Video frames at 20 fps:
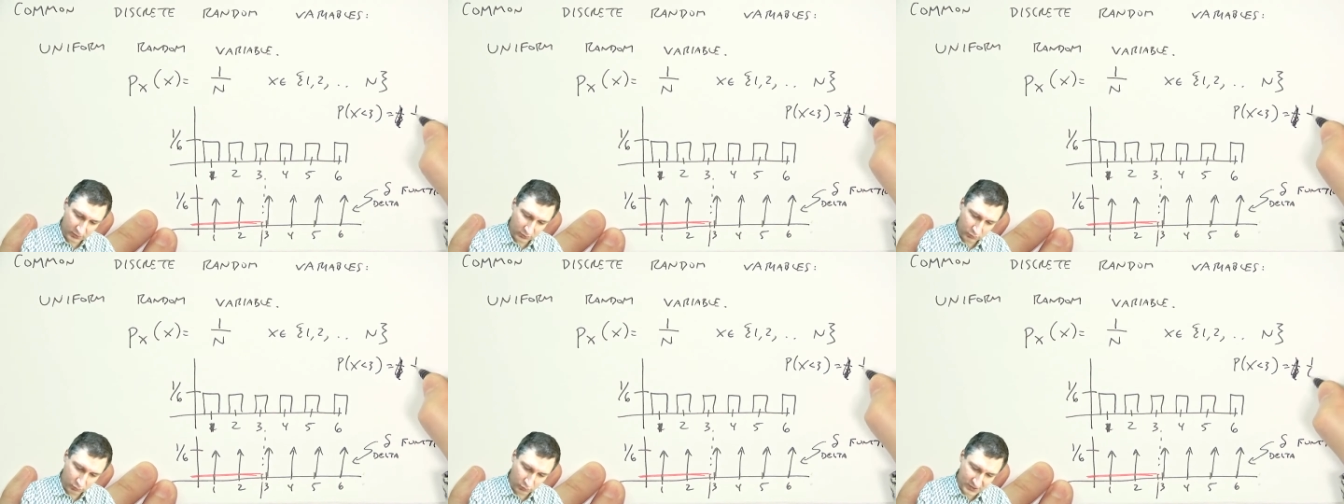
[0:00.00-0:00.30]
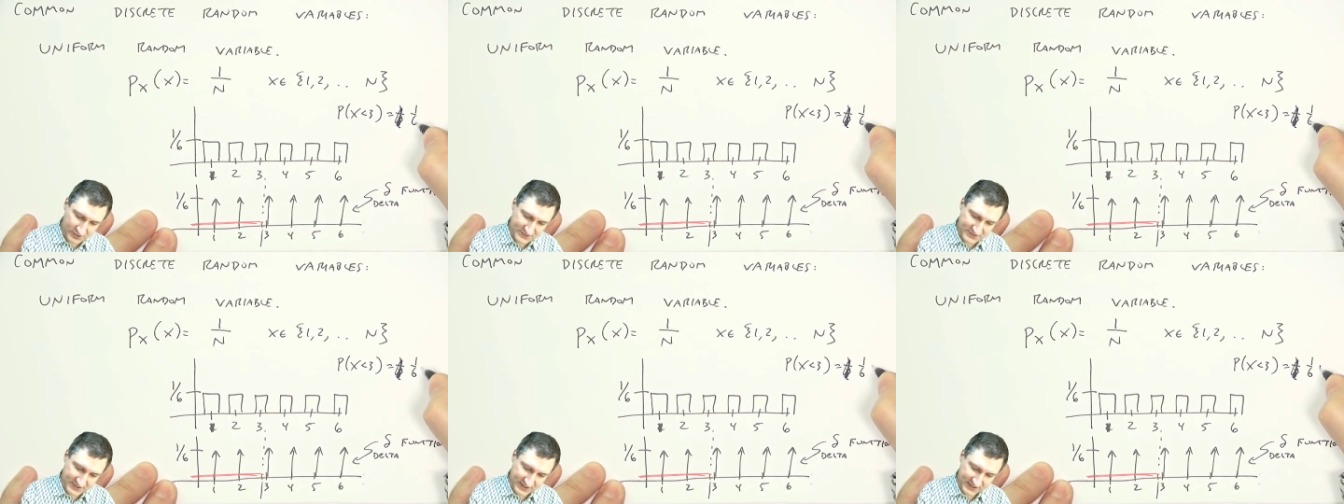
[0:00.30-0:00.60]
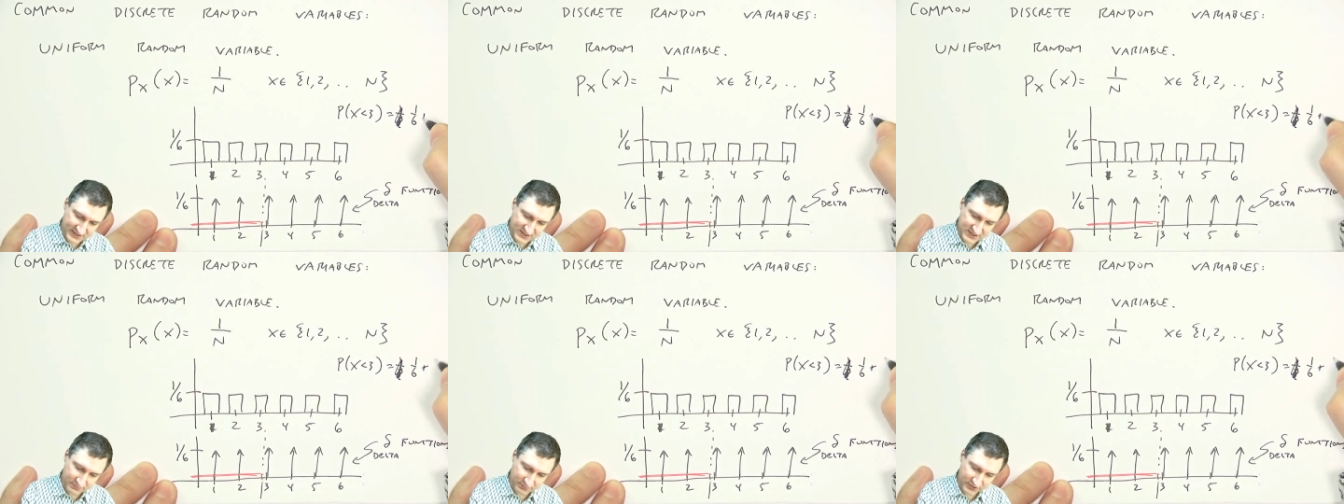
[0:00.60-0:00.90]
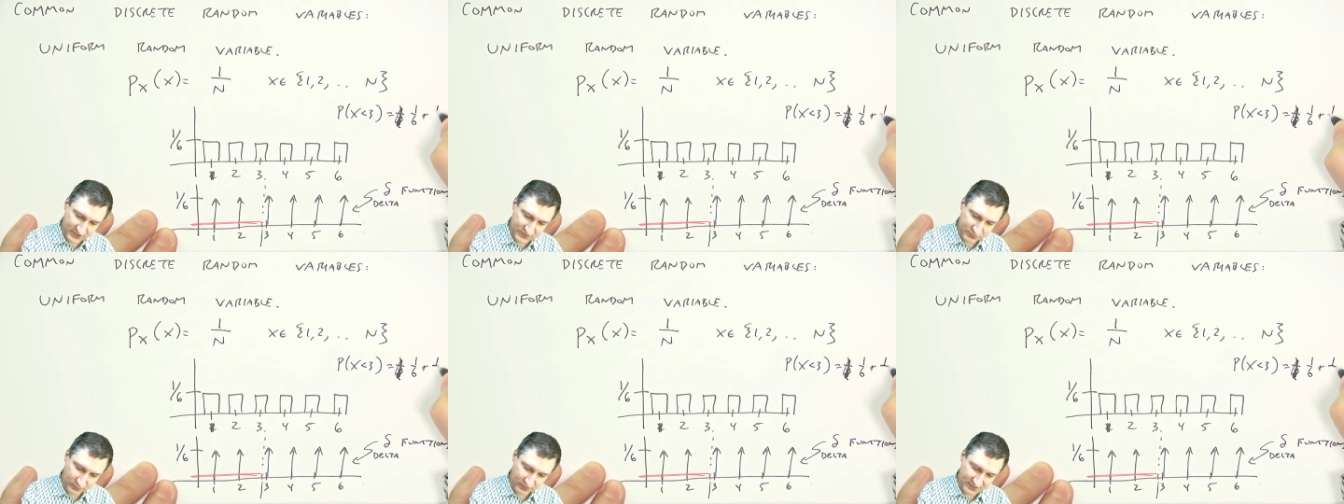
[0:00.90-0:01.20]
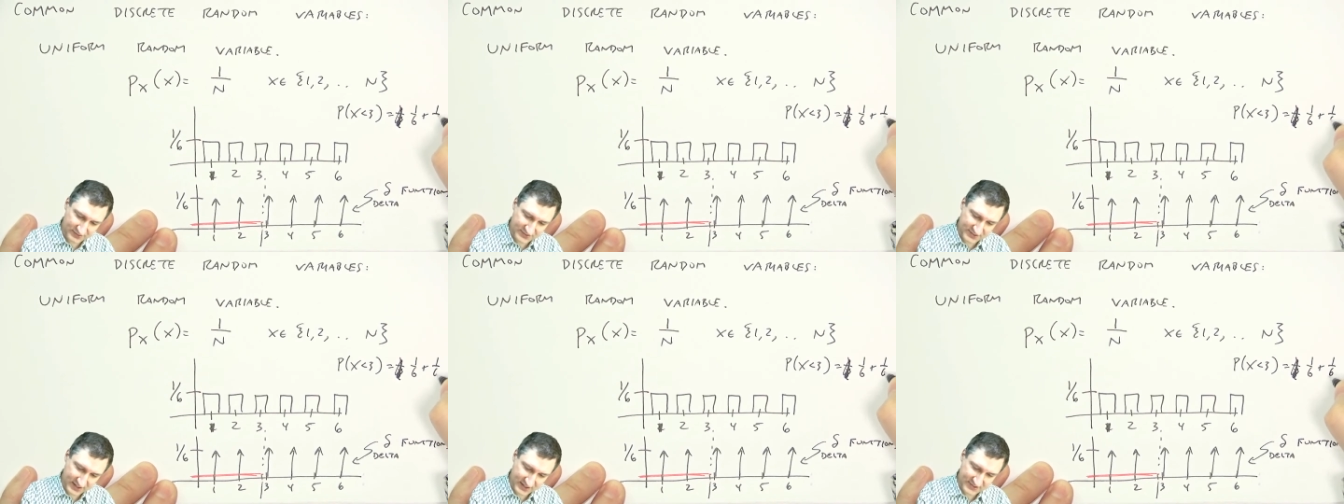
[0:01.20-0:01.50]
1 sixth plus
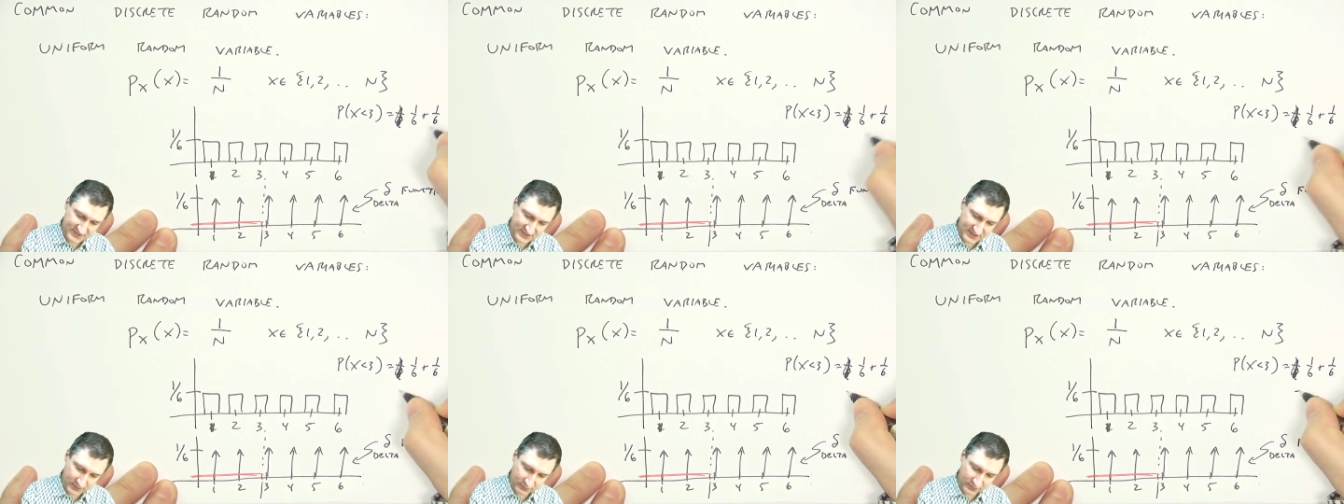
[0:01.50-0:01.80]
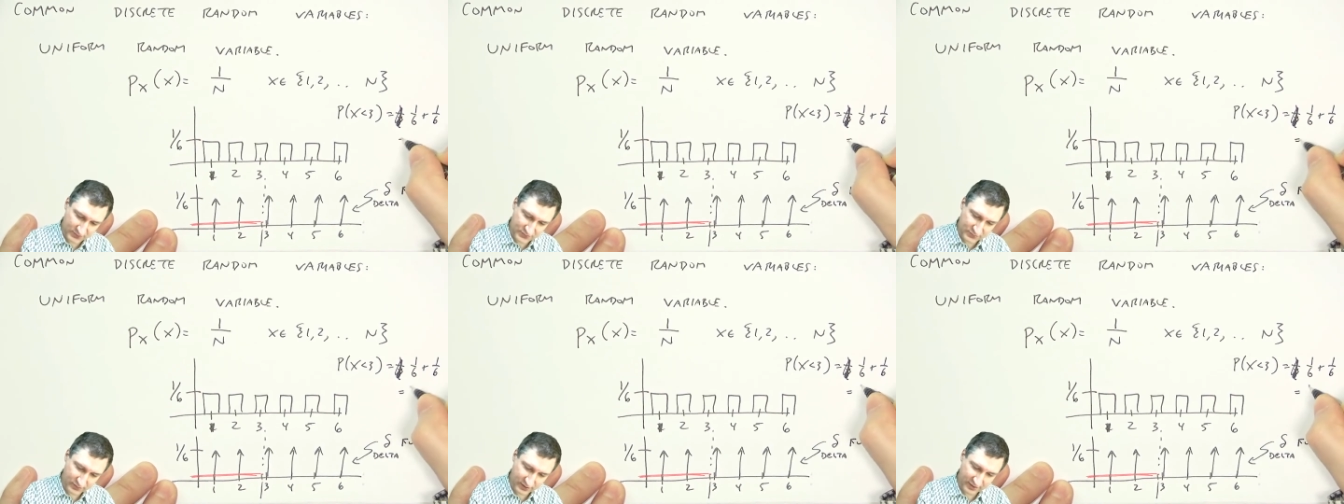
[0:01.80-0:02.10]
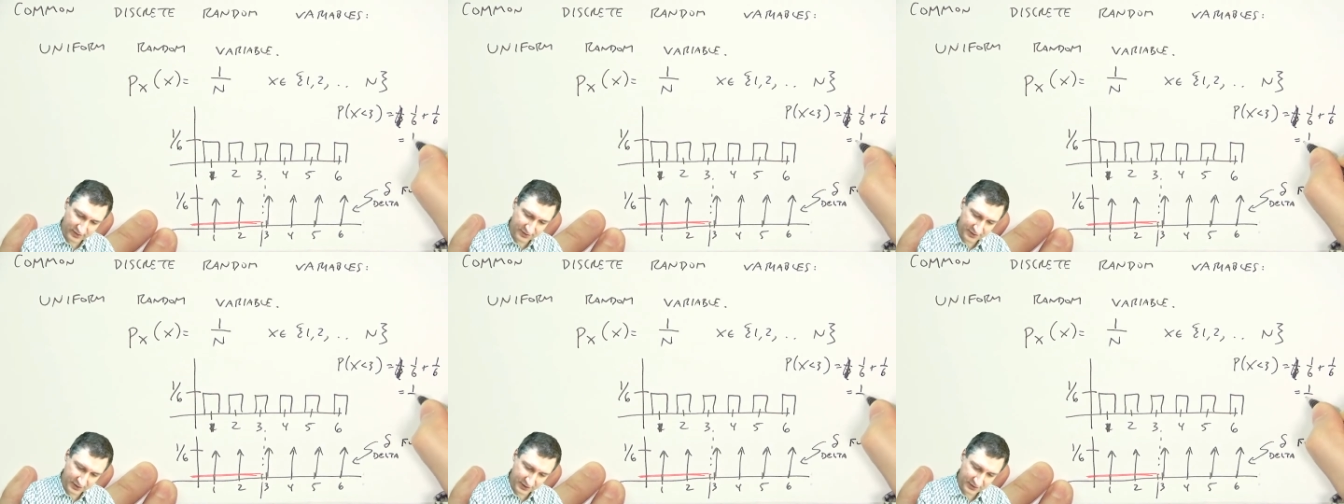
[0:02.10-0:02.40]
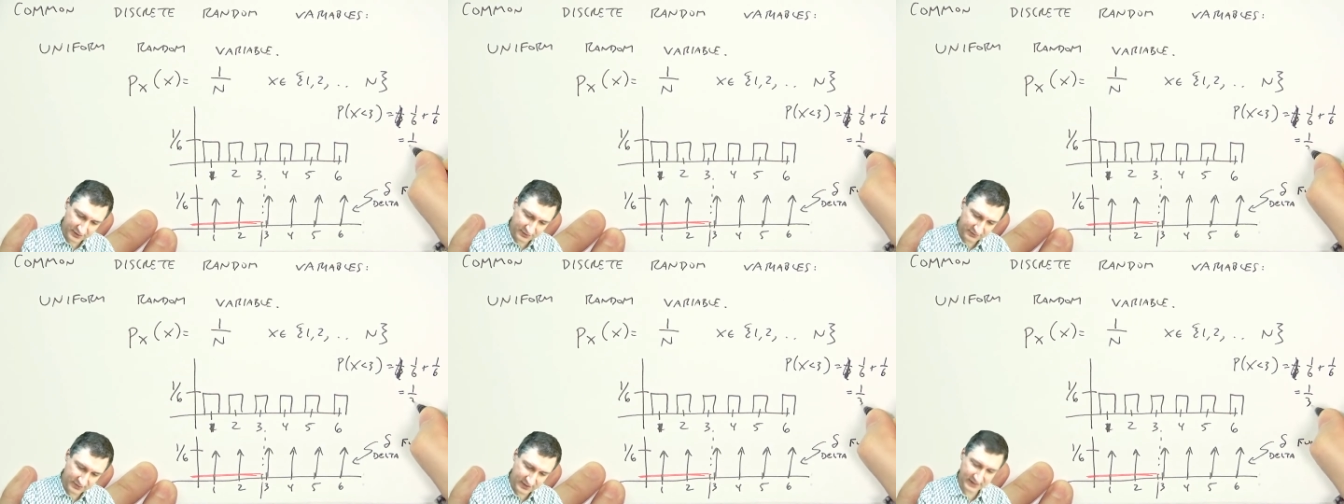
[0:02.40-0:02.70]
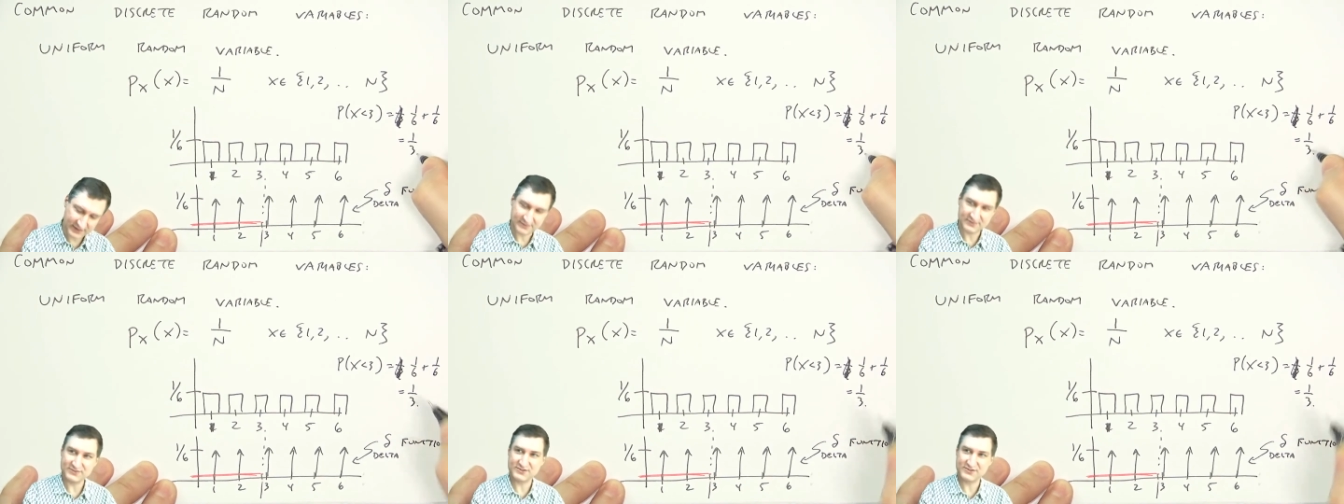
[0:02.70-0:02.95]
1 sixth equals 1 third, right?